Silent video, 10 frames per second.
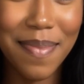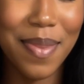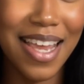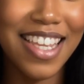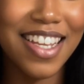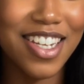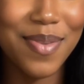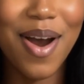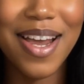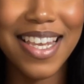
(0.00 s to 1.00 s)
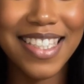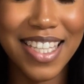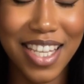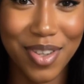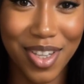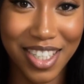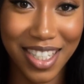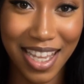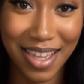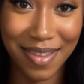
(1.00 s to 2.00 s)
But here's where it gets
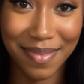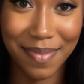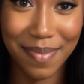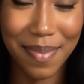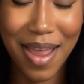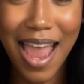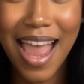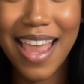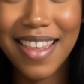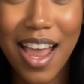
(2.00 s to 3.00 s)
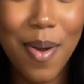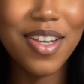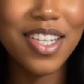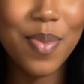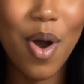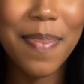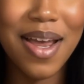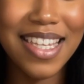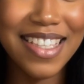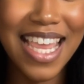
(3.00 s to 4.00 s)
interesting. There was a
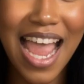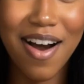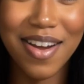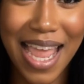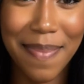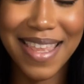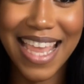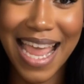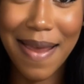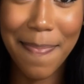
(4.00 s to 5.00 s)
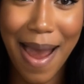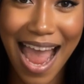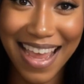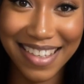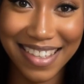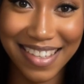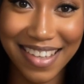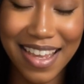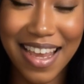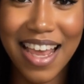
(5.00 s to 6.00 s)
woman in town named Kate Batts.
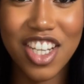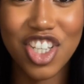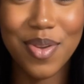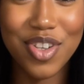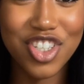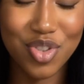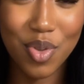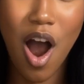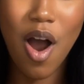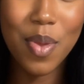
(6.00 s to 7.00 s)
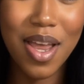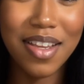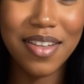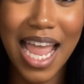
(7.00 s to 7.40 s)
She was strong-willed,